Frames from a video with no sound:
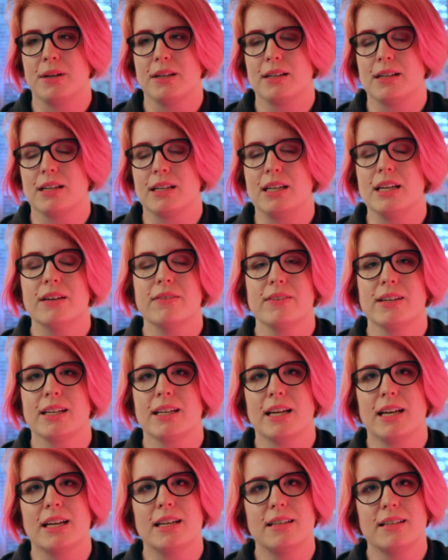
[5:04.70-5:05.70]
But
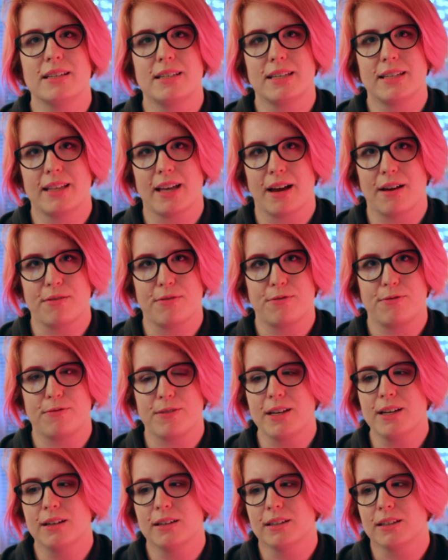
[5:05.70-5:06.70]
giving in to that
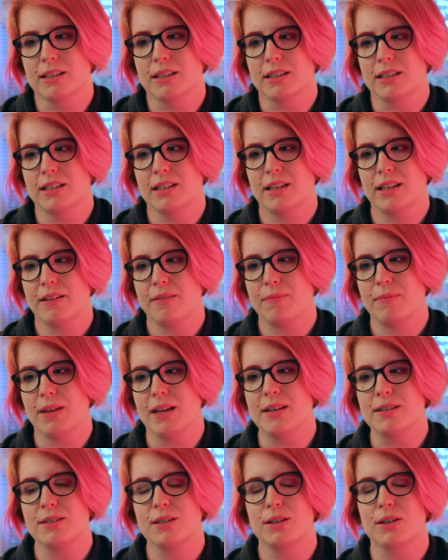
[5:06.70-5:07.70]
fear
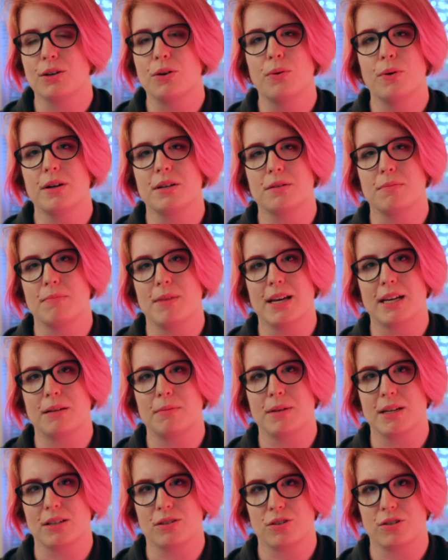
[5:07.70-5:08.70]
isn't going to
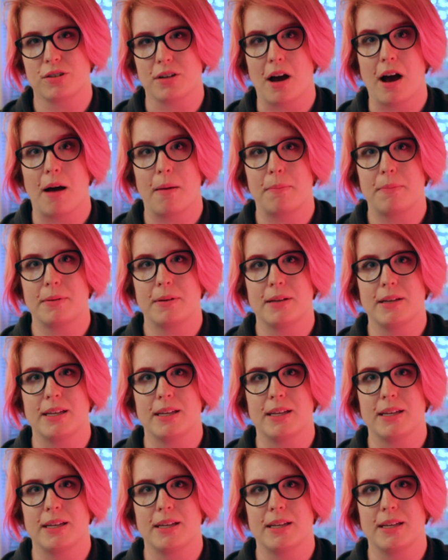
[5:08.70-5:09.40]
make me stop